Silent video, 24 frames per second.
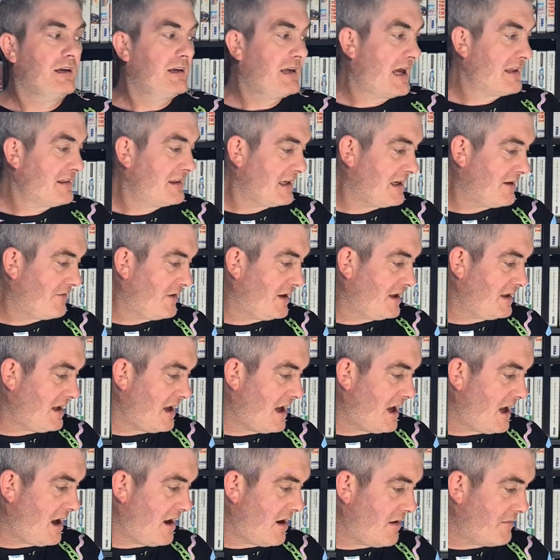Can't think of it.
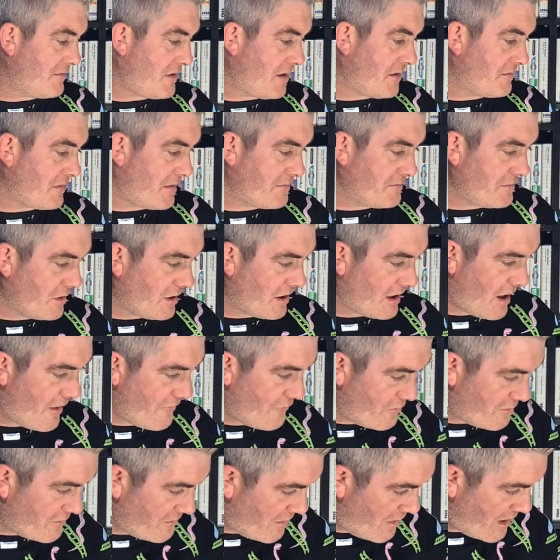I'm looking
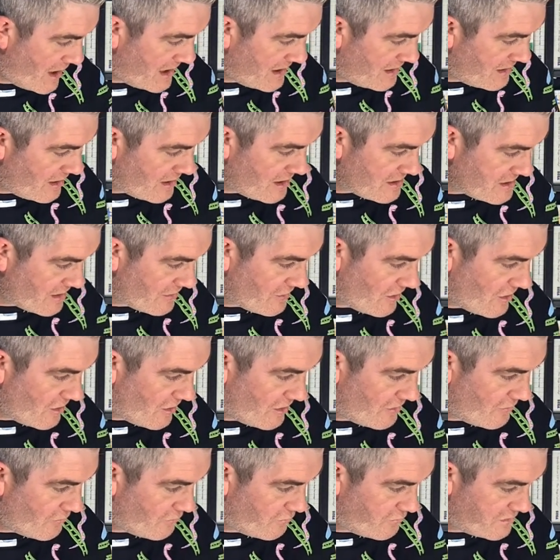over my because I've got it
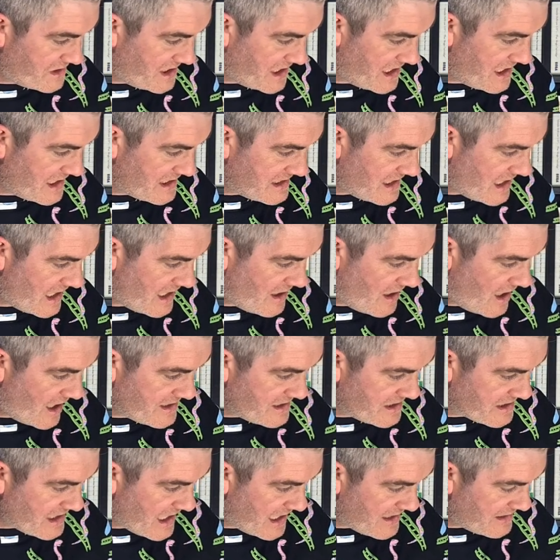on DS and
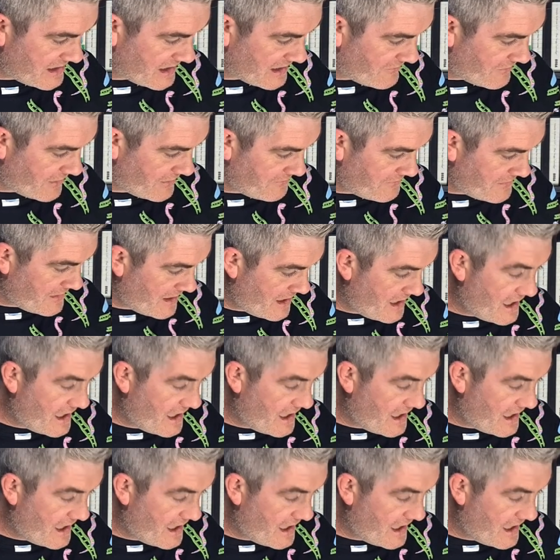I just can't think of it.